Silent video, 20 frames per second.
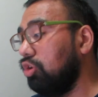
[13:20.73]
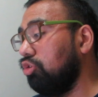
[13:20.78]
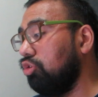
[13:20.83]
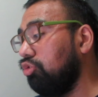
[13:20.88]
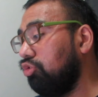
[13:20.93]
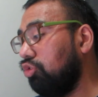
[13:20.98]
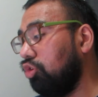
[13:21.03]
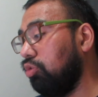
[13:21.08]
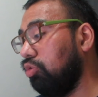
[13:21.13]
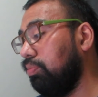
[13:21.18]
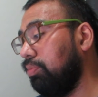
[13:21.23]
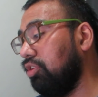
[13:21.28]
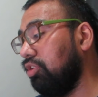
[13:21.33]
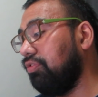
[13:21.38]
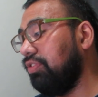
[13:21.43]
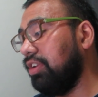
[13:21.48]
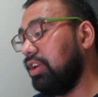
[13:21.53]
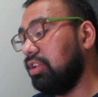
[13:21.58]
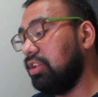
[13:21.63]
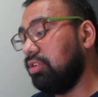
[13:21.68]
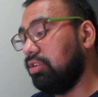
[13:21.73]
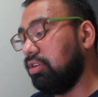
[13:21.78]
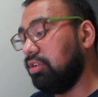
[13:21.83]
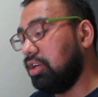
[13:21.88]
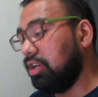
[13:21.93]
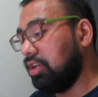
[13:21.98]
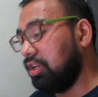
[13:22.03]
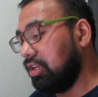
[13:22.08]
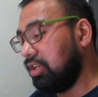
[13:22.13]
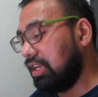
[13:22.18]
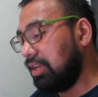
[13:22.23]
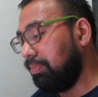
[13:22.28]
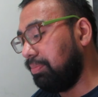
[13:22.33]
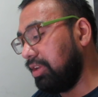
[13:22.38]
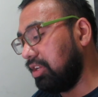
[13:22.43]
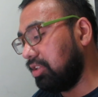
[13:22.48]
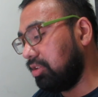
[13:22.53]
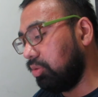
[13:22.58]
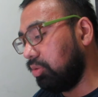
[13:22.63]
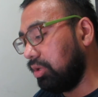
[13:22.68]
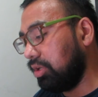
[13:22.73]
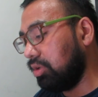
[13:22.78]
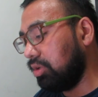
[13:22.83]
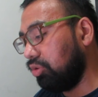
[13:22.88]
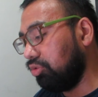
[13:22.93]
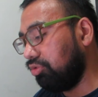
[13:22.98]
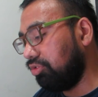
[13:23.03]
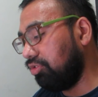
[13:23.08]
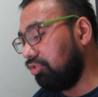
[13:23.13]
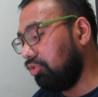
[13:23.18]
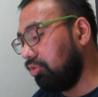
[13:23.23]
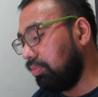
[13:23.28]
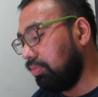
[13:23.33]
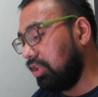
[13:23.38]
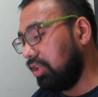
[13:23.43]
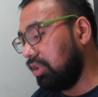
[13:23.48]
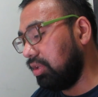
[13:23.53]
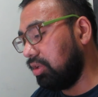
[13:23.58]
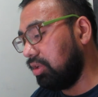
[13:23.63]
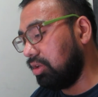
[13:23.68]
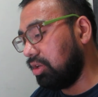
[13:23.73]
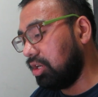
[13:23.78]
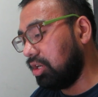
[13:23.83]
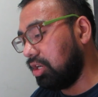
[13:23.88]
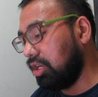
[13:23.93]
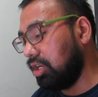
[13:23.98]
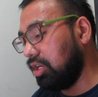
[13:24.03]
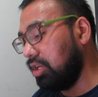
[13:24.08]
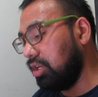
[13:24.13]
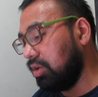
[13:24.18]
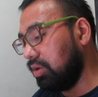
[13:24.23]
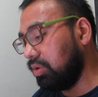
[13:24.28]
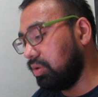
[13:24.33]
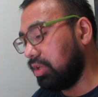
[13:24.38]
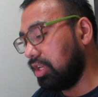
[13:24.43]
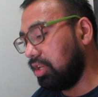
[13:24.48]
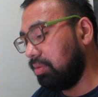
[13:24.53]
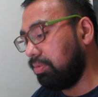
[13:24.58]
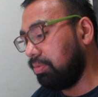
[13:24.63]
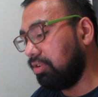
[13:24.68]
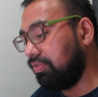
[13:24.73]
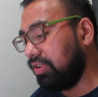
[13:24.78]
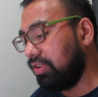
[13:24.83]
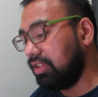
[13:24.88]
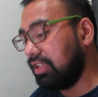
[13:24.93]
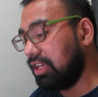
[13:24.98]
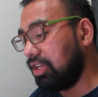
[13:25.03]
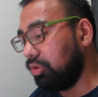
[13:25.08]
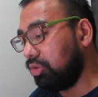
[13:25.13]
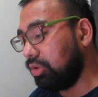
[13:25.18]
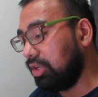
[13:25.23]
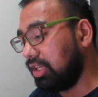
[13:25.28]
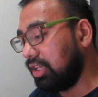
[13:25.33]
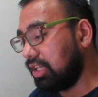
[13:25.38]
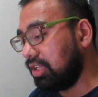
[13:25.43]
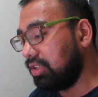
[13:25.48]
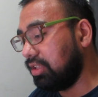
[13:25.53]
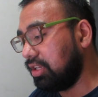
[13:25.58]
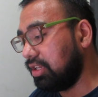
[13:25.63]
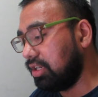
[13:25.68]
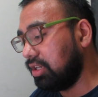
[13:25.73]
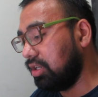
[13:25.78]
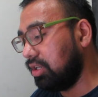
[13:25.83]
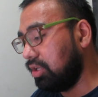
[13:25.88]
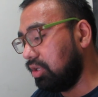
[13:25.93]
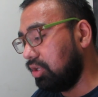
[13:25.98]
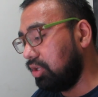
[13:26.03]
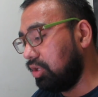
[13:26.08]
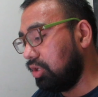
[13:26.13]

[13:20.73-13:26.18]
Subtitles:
So perfect. I picked the one closest to me. Okay, perfect. How do I get there?